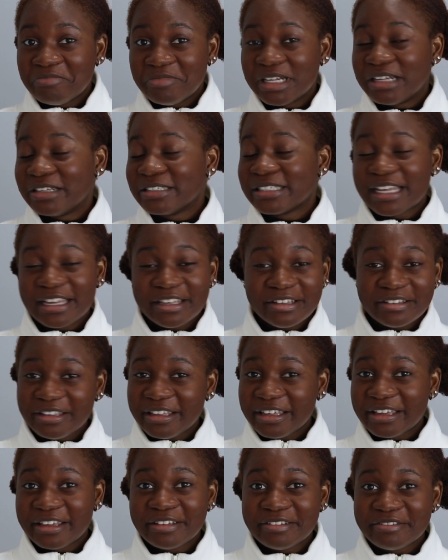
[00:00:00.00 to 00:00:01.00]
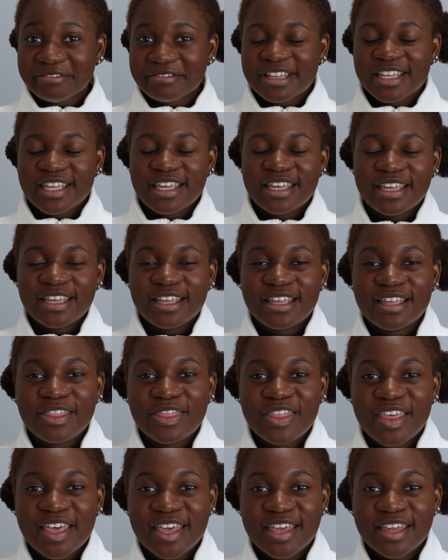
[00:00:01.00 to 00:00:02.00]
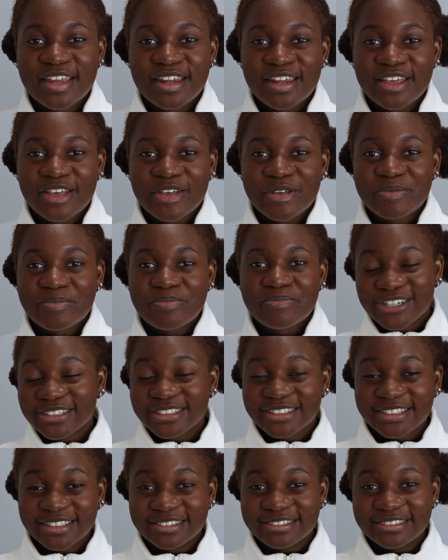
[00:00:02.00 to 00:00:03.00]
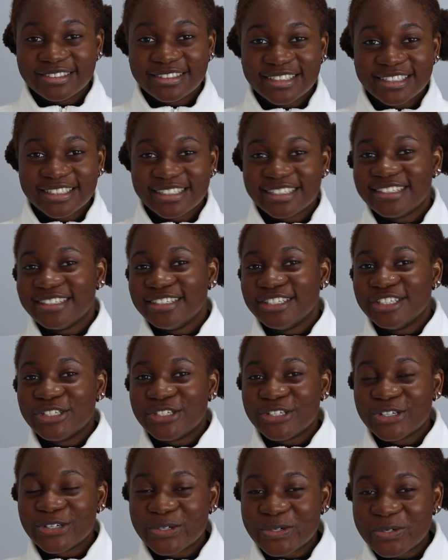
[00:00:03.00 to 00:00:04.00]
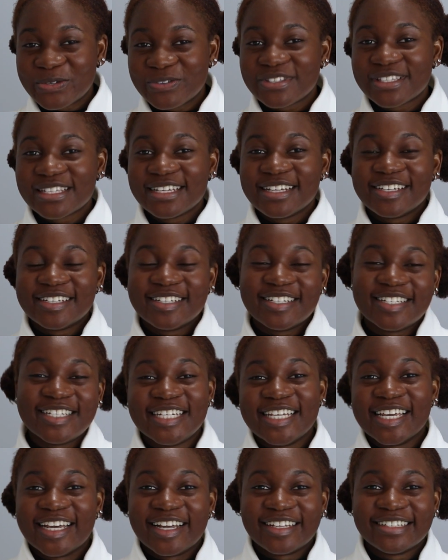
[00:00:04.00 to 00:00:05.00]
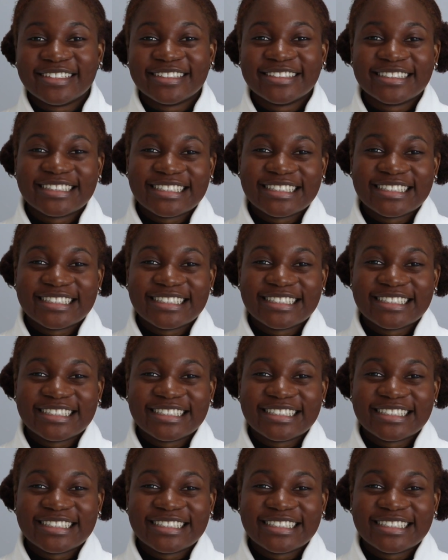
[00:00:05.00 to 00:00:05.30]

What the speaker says: I was like, okay. And then Hyunsung, he chose Jia.